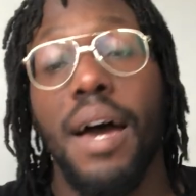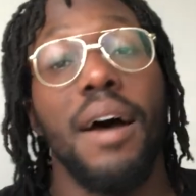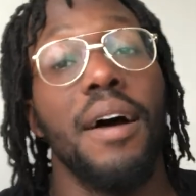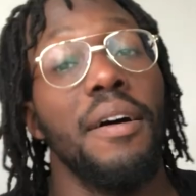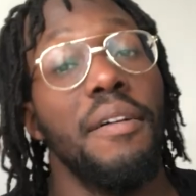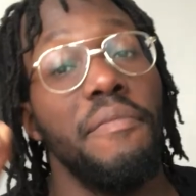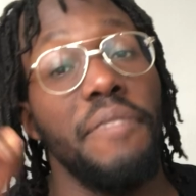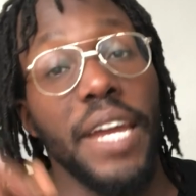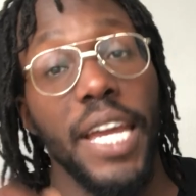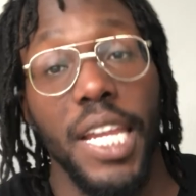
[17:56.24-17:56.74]

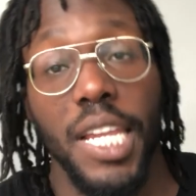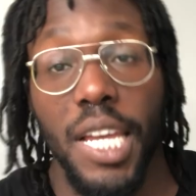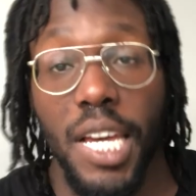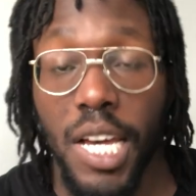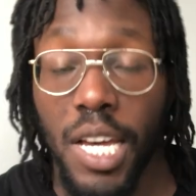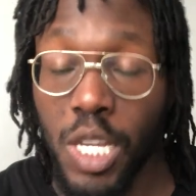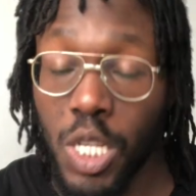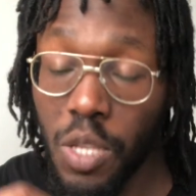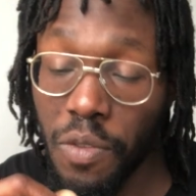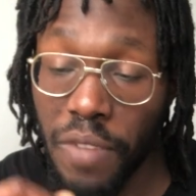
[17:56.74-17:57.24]

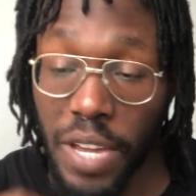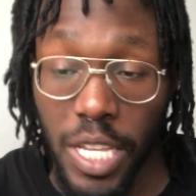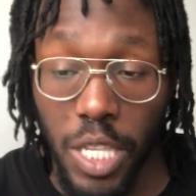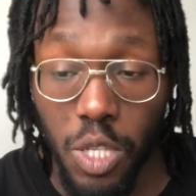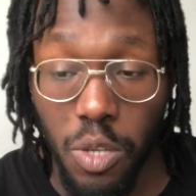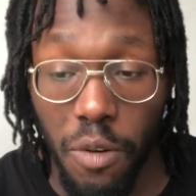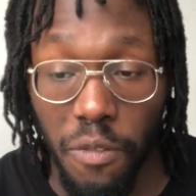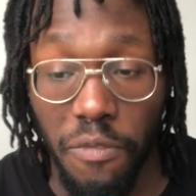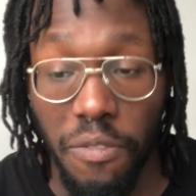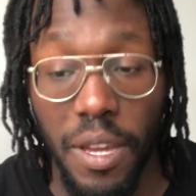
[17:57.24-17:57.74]
Read
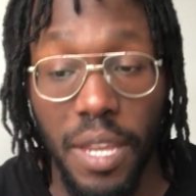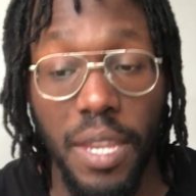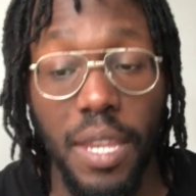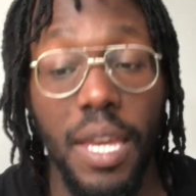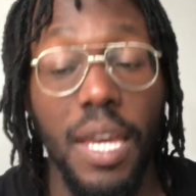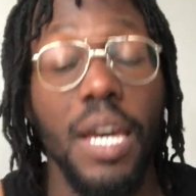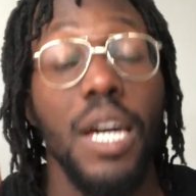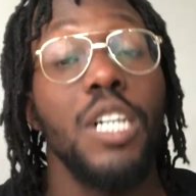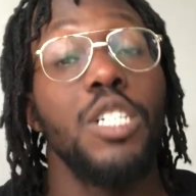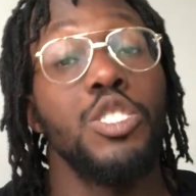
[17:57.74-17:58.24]

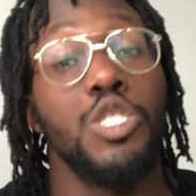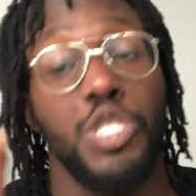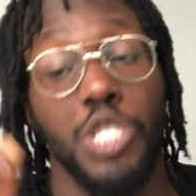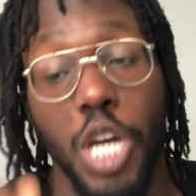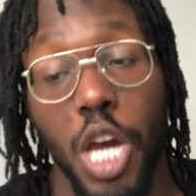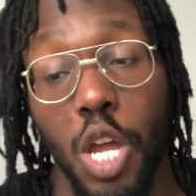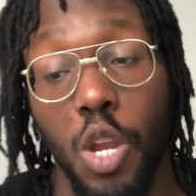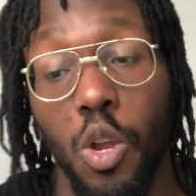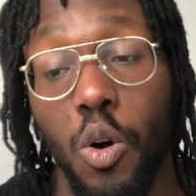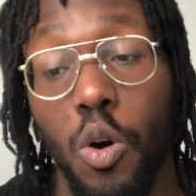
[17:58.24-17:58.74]
something,
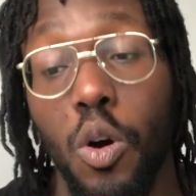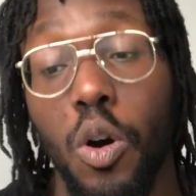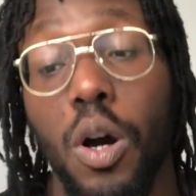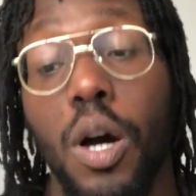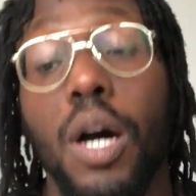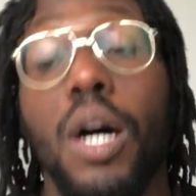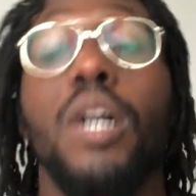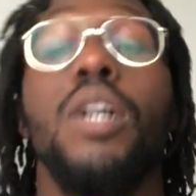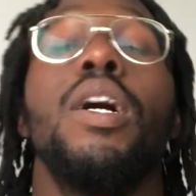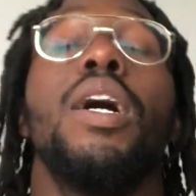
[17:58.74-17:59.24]
journal,
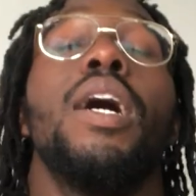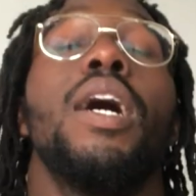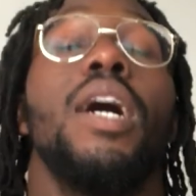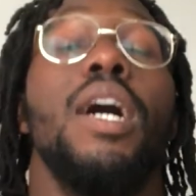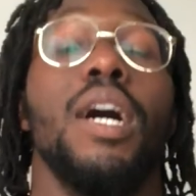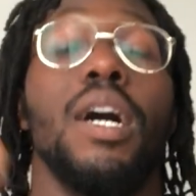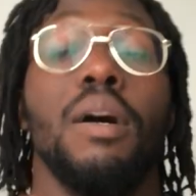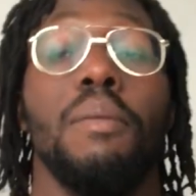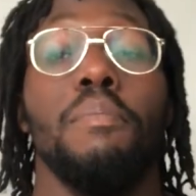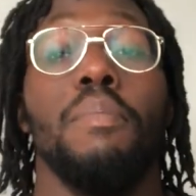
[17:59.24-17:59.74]

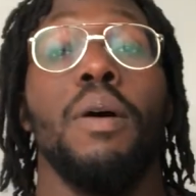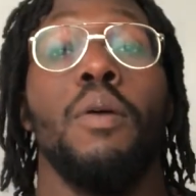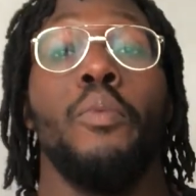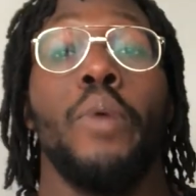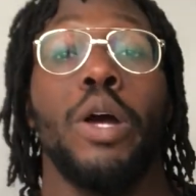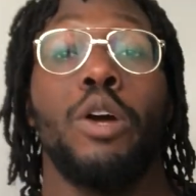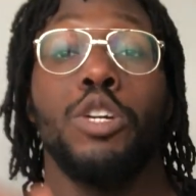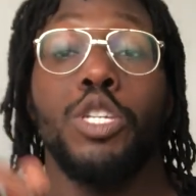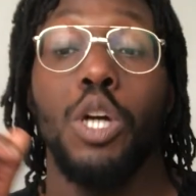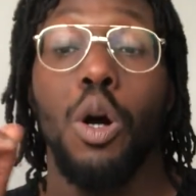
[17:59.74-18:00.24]

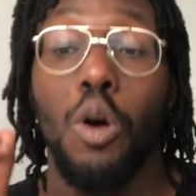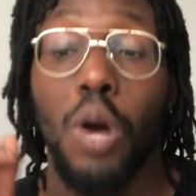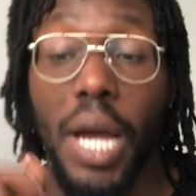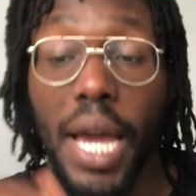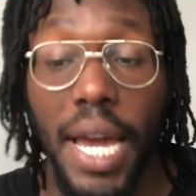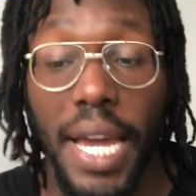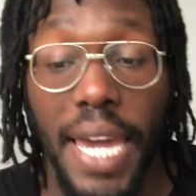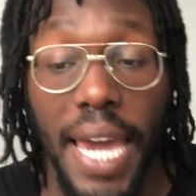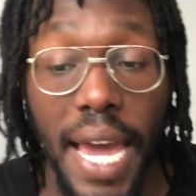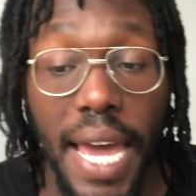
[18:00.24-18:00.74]
work with
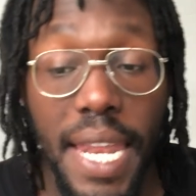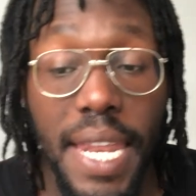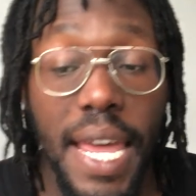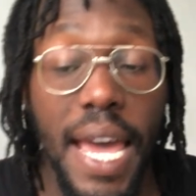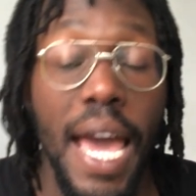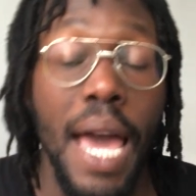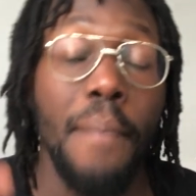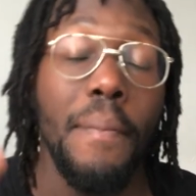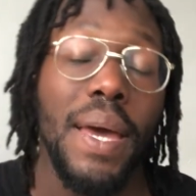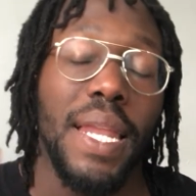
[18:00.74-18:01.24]
yoga again, and